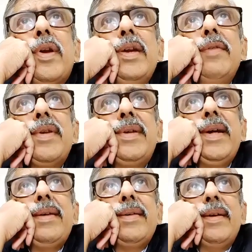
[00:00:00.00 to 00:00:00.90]

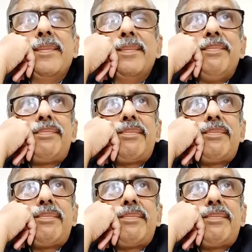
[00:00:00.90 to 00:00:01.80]
investigation,
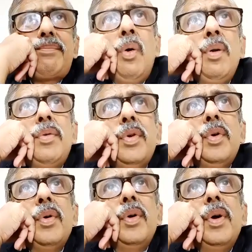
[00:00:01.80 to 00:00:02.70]

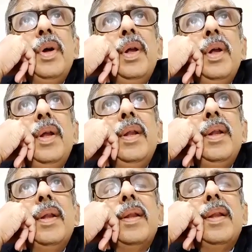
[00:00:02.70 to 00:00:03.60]
also
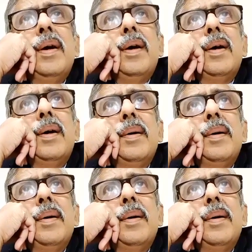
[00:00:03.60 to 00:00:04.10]
the